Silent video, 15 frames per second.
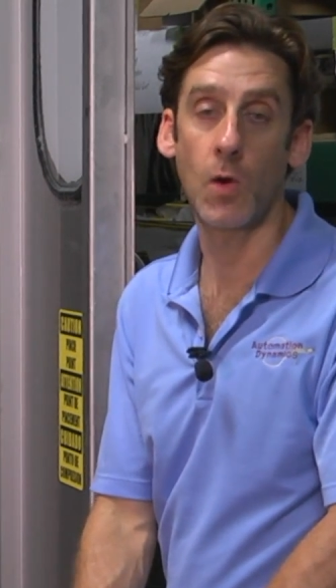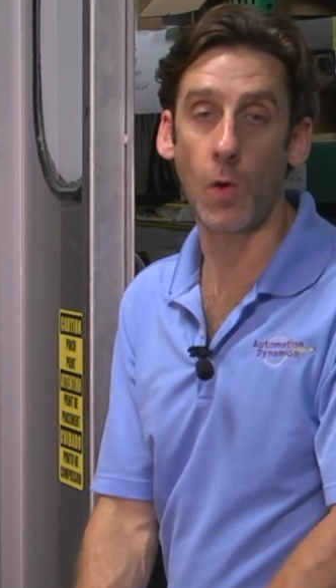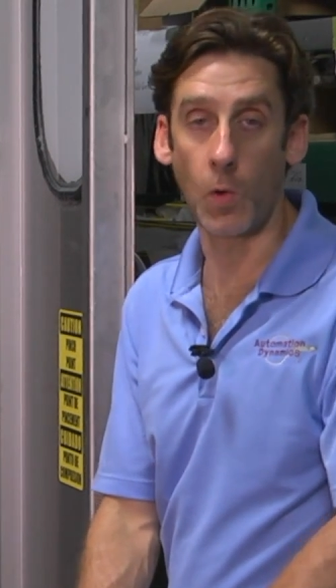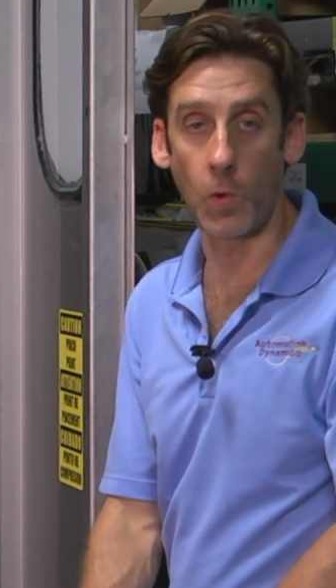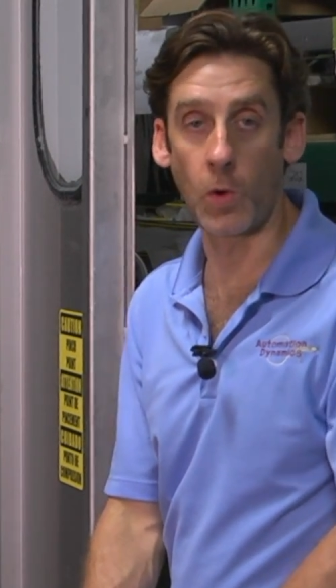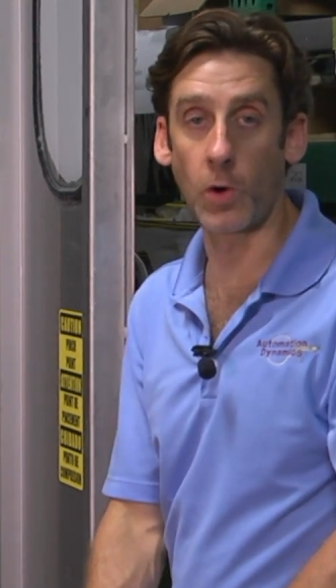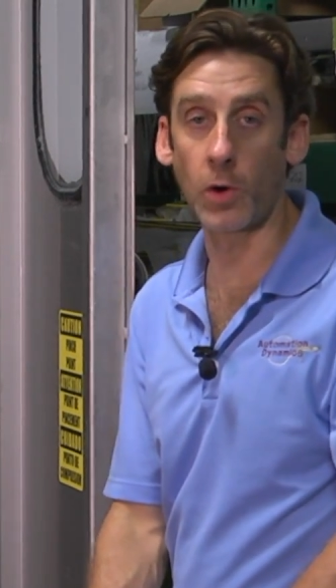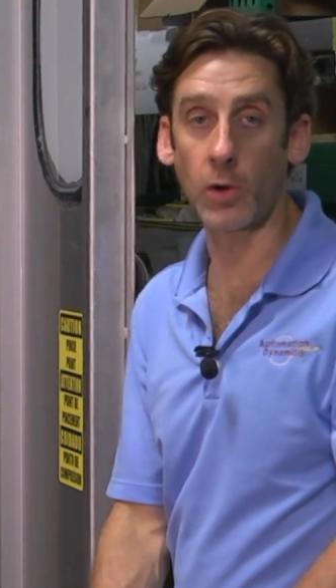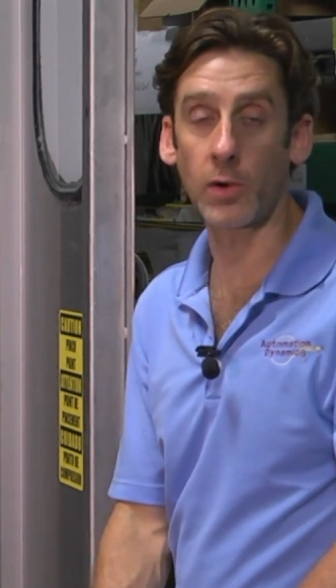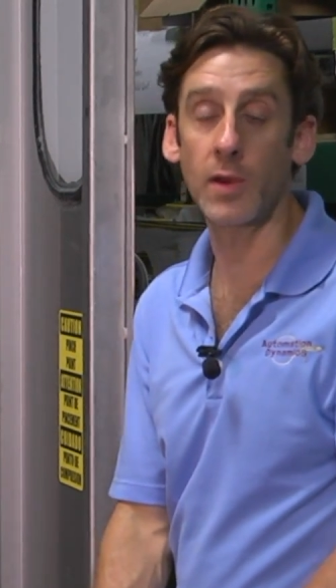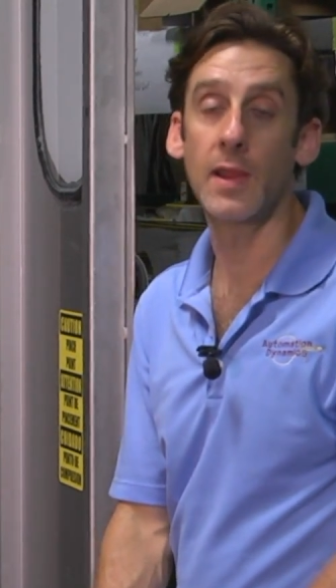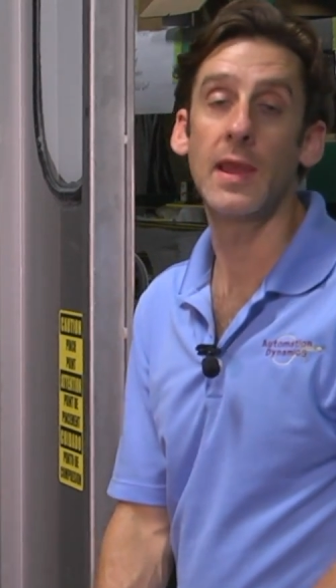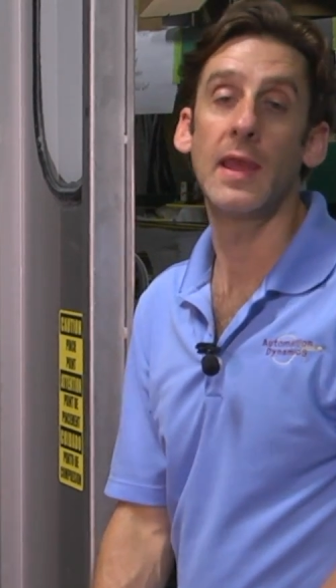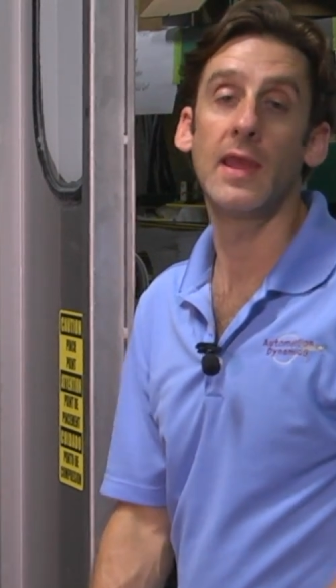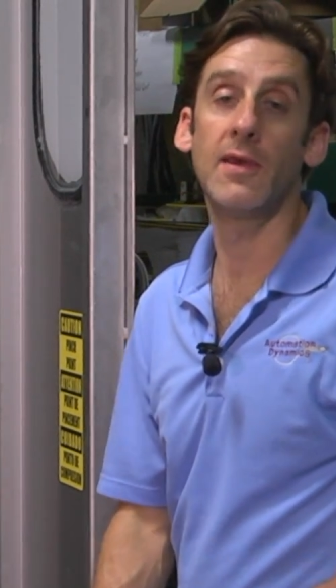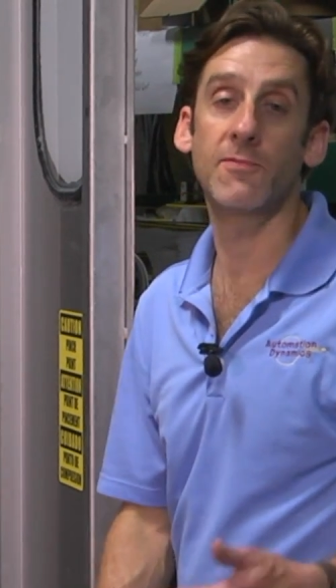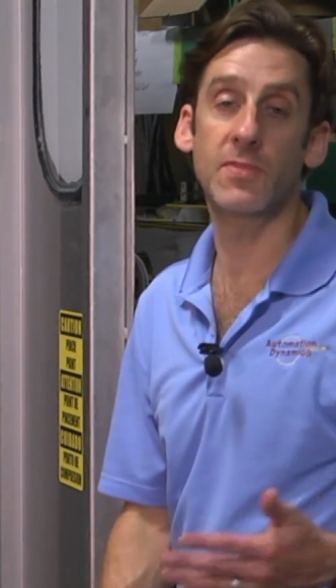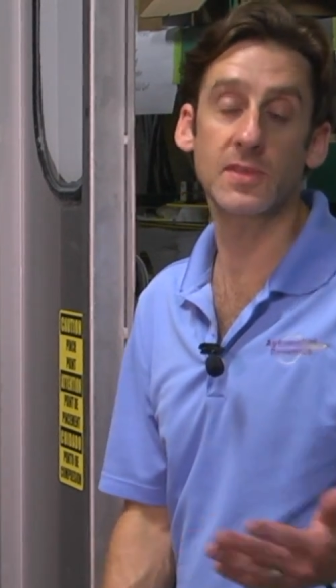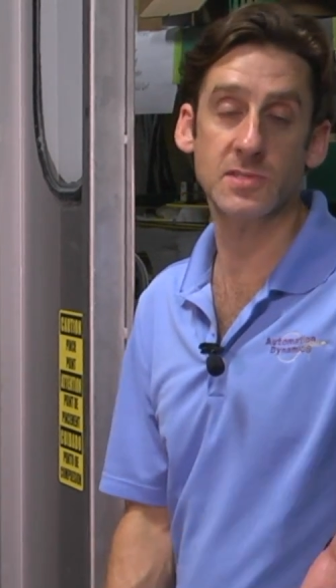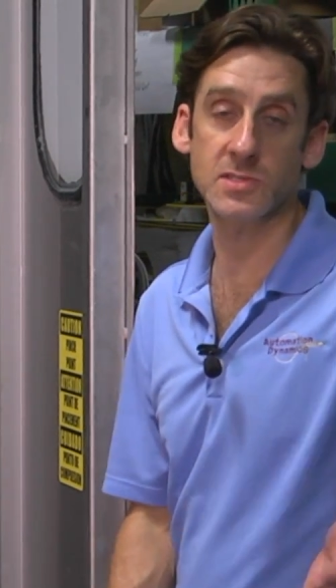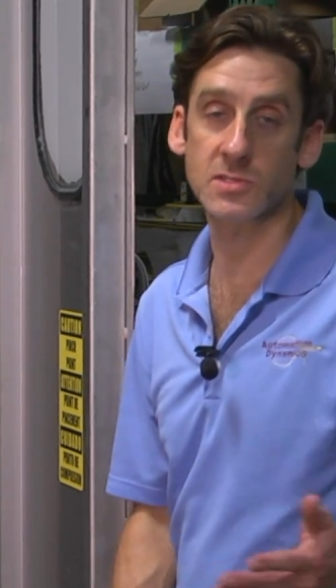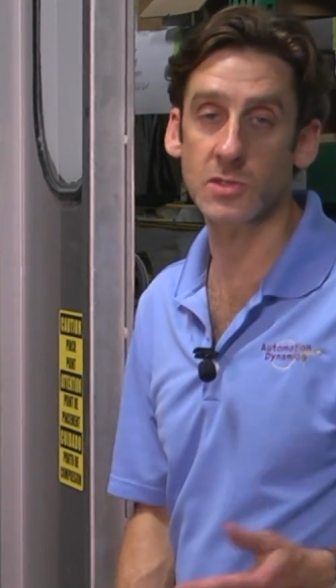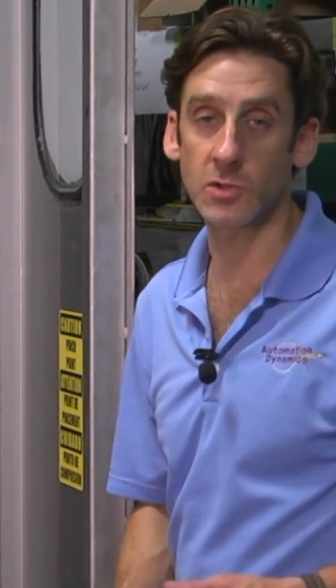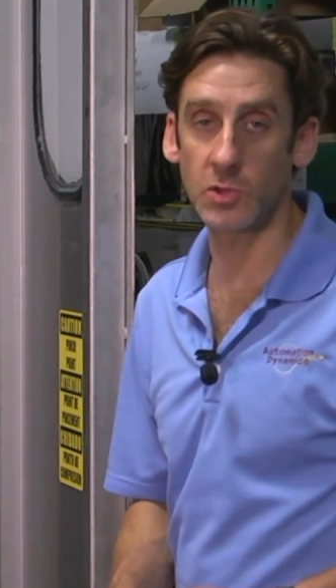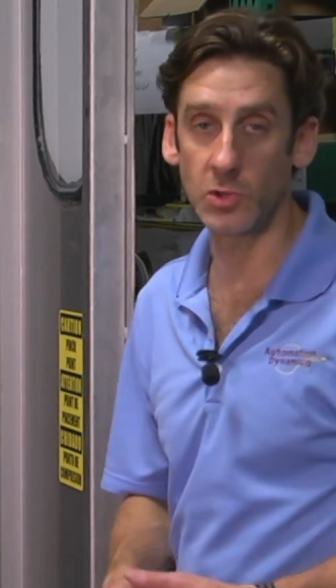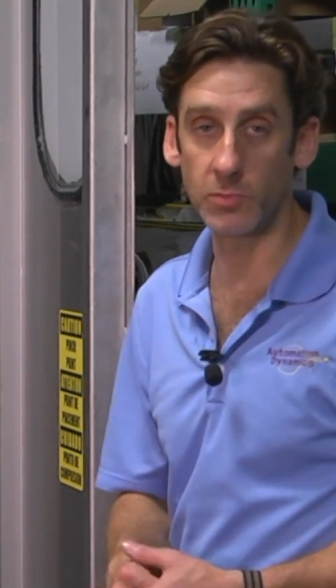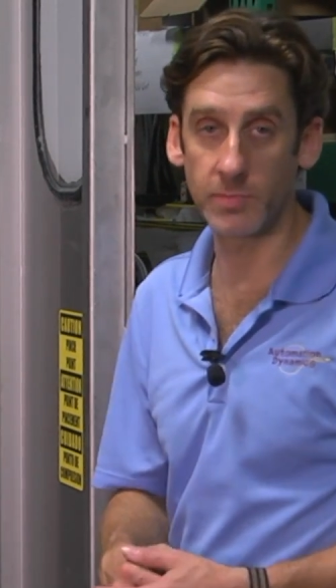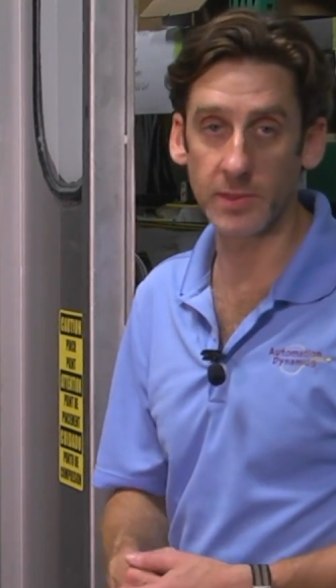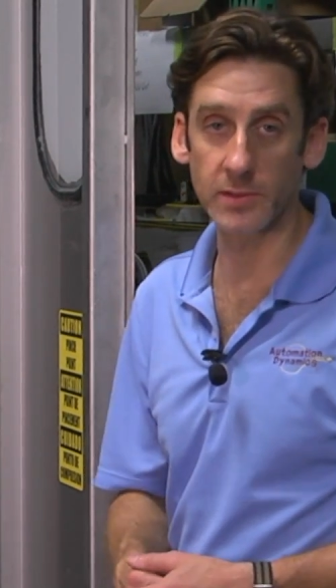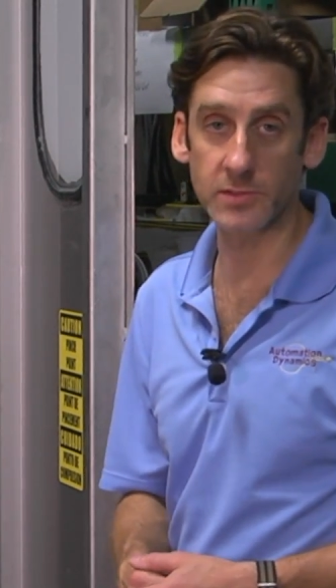or if this is a
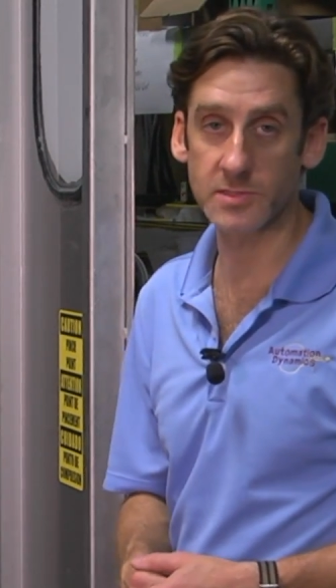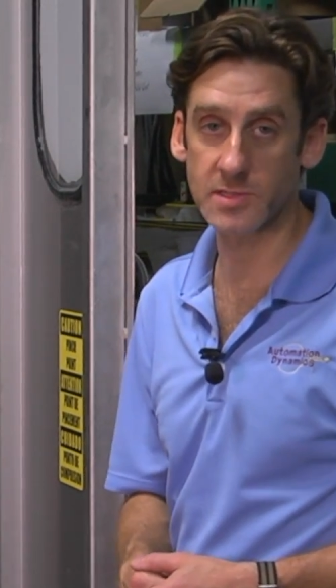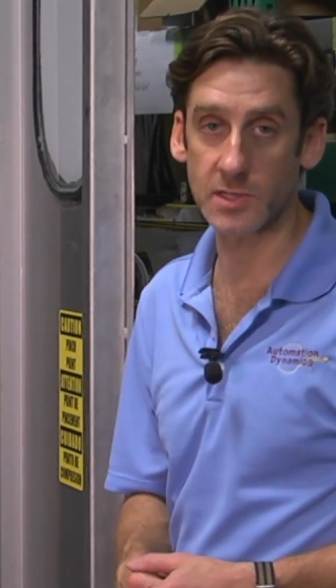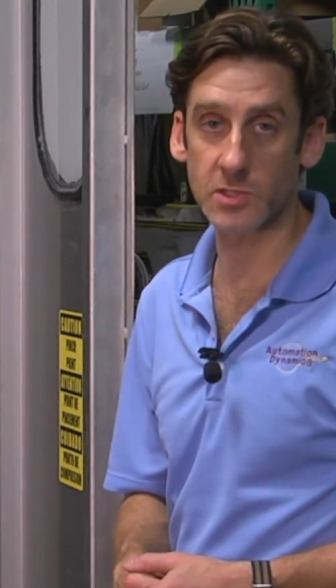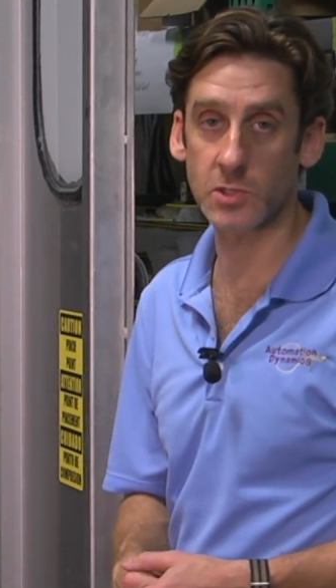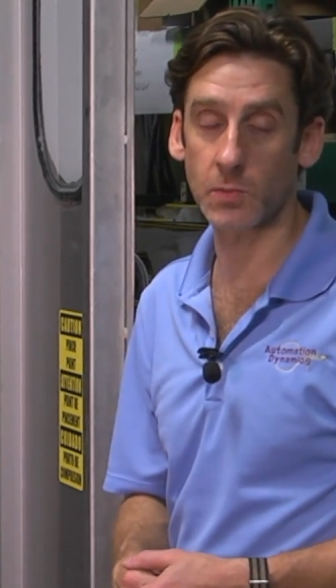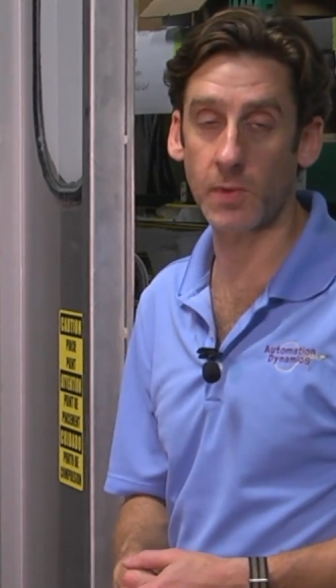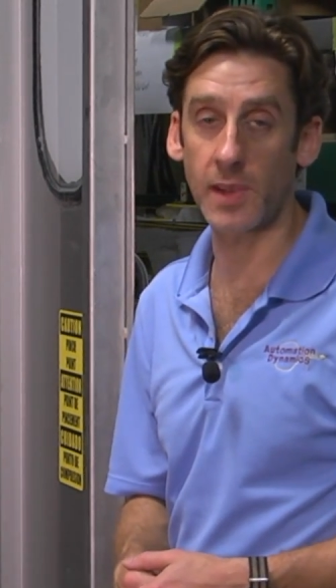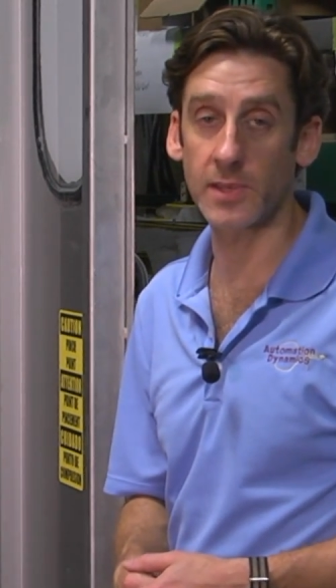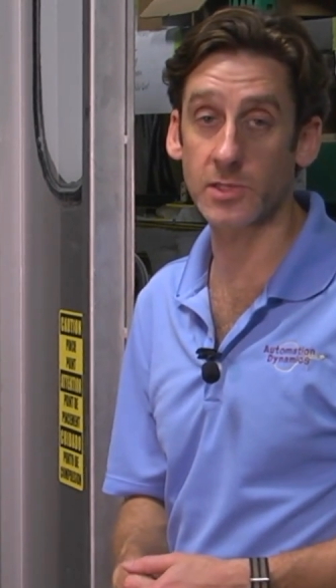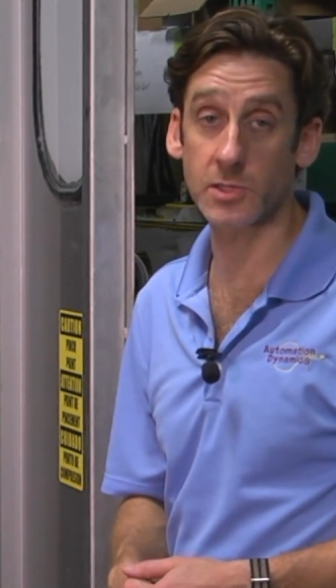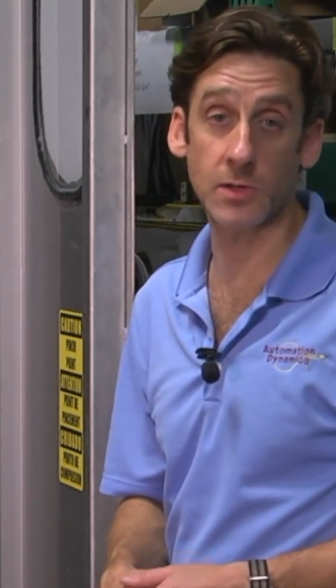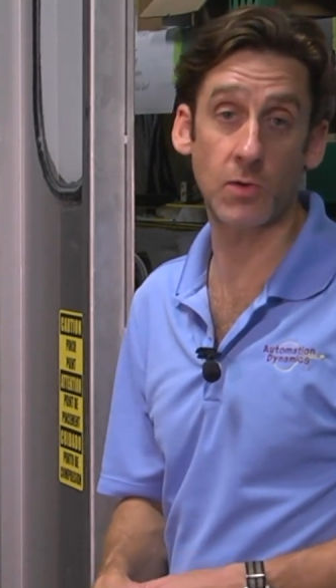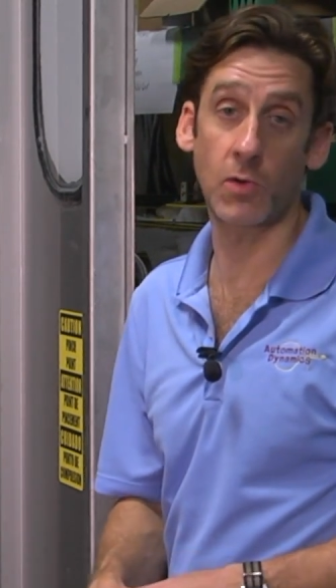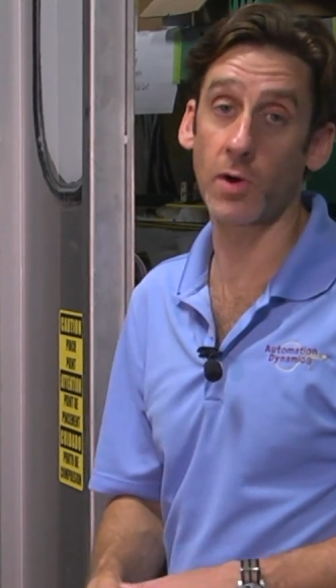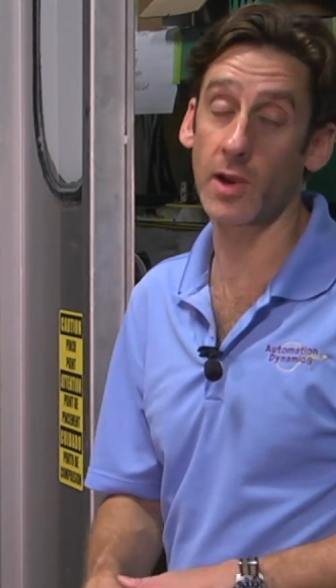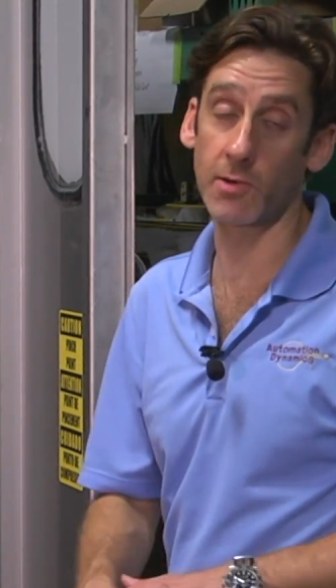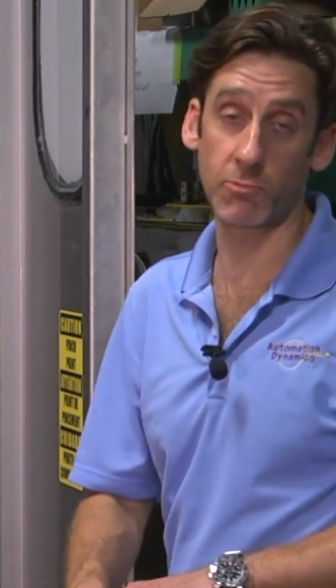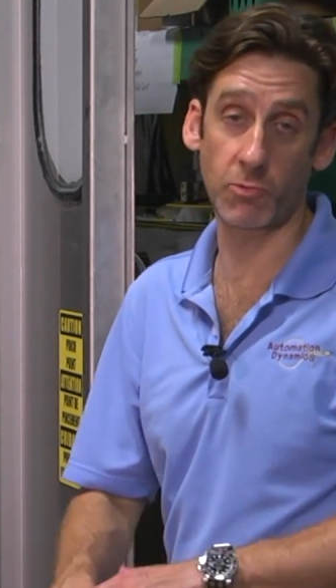new build situation or a